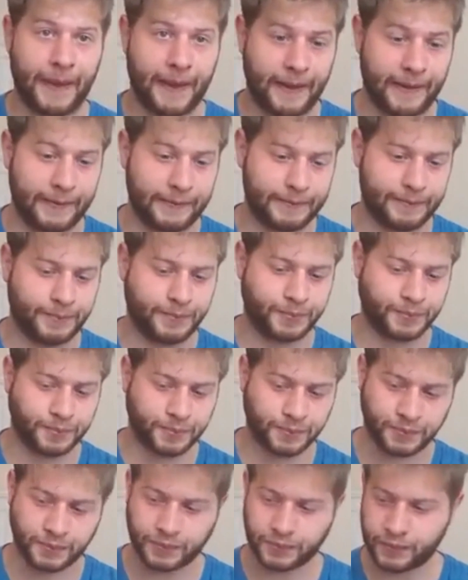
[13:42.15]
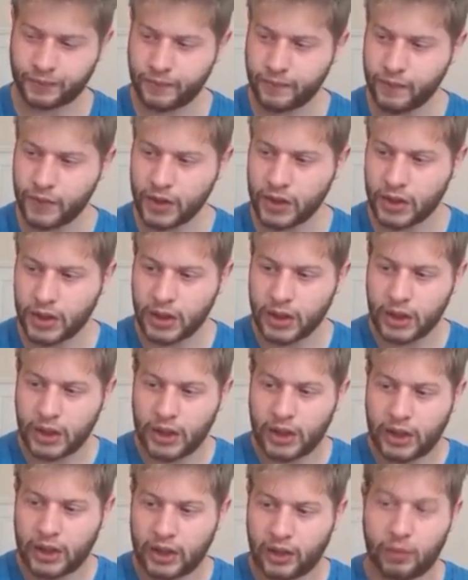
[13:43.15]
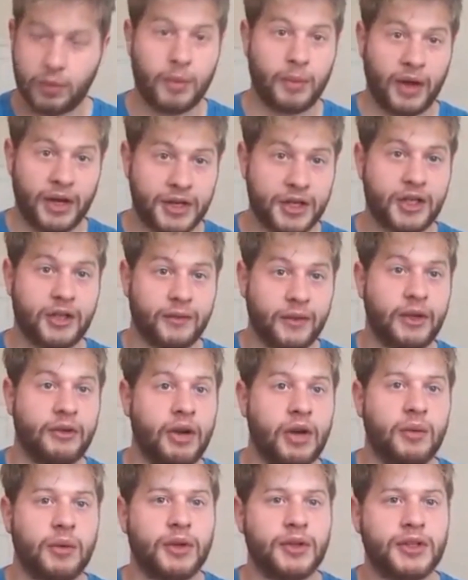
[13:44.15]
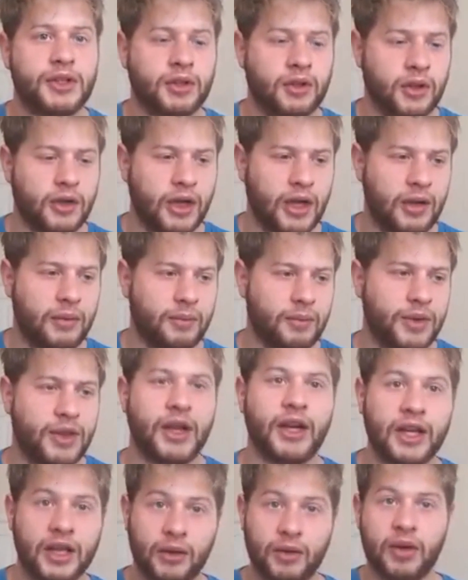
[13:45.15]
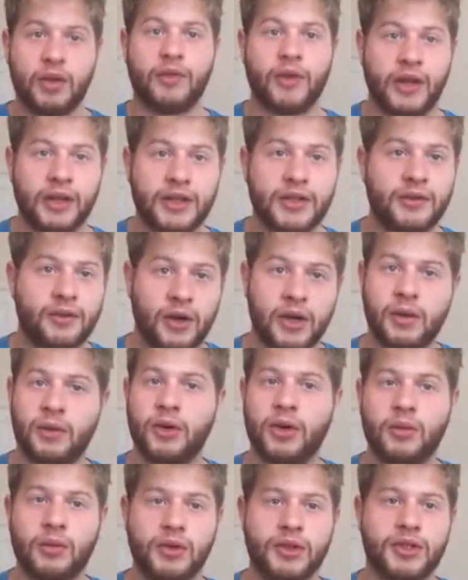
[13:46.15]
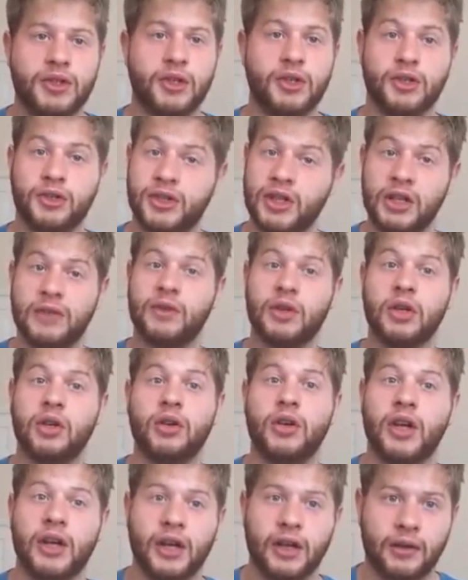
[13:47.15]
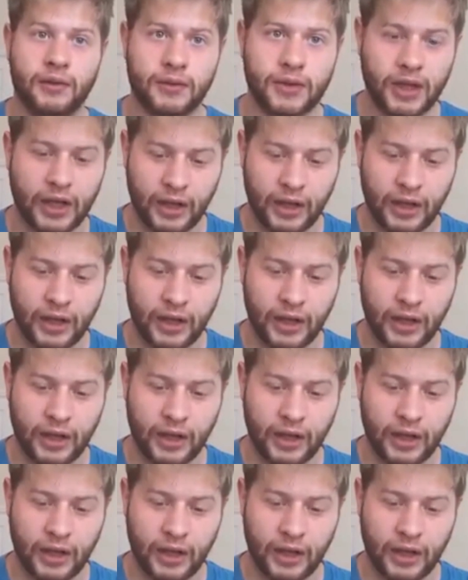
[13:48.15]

It would be magical, it really would. So thank you in advance for anyone who wants to just even look at it.